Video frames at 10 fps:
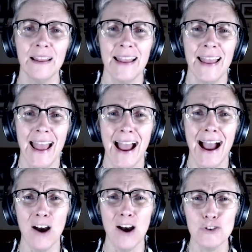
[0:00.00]

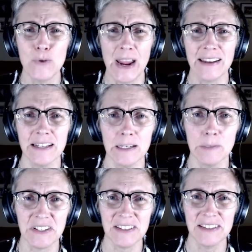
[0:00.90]
How do
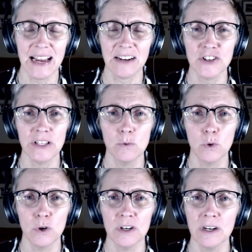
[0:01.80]
antidepressants actually
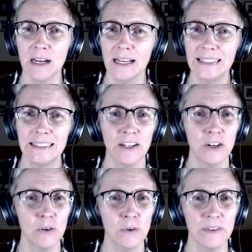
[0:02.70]
work? You
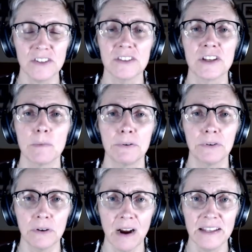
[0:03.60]
know, that's a
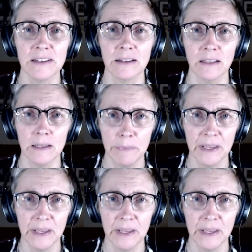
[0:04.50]
surprisingly big